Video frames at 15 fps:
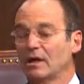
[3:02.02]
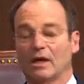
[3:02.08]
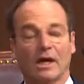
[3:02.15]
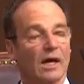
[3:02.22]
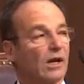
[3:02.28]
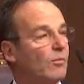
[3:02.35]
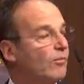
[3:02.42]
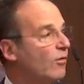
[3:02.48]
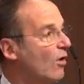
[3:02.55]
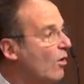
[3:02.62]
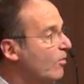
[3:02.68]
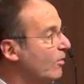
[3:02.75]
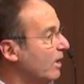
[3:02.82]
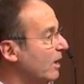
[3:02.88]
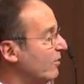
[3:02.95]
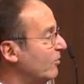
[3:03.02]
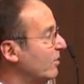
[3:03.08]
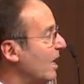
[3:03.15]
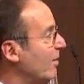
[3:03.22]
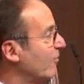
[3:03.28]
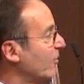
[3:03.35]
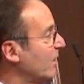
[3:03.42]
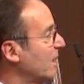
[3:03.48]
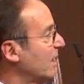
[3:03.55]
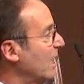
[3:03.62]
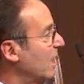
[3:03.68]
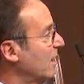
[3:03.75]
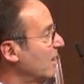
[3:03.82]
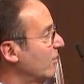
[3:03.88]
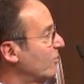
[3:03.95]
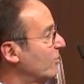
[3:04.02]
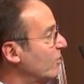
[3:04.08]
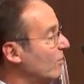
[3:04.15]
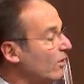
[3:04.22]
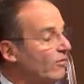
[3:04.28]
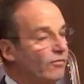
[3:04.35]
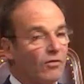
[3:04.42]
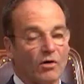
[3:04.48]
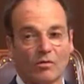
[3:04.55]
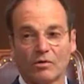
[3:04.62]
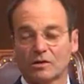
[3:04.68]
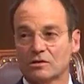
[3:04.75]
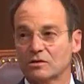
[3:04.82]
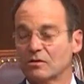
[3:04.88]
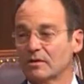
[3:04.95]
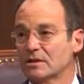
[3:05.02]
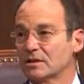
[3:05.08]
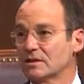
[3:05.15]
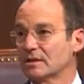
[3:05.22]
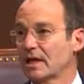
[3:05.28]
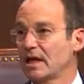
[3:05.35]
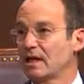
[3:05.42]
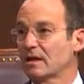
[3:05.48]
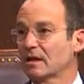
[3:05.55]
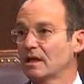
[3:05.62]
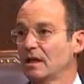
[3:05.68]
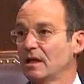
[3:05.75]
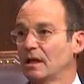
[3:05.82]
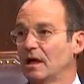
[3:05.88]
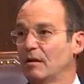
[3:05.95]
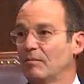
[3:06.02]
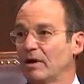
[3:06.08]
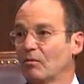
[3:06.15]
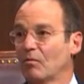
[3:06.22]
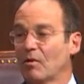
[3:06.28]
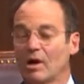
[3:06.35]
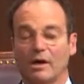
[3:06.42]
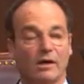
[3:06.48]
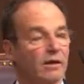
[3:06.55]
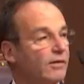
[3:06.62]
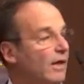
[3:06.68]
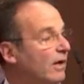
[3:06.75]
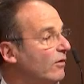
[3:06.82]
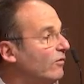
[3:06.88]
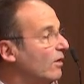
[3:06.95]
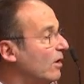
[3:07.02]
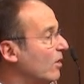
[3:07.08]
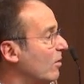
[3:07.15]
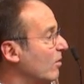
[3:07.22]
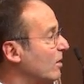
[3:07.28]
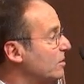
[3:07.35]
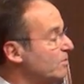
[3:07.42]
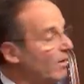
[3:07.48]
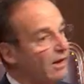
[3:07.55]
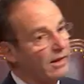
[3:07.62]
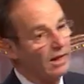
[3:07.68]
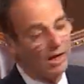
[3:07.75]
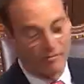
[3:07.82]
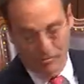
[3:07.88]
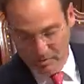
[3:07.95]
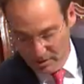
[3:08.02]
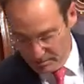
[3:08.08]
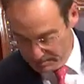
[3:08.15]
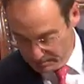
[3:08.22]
and appropriate step for Canadians to look forward to and to take, but one that is encouraged by the government.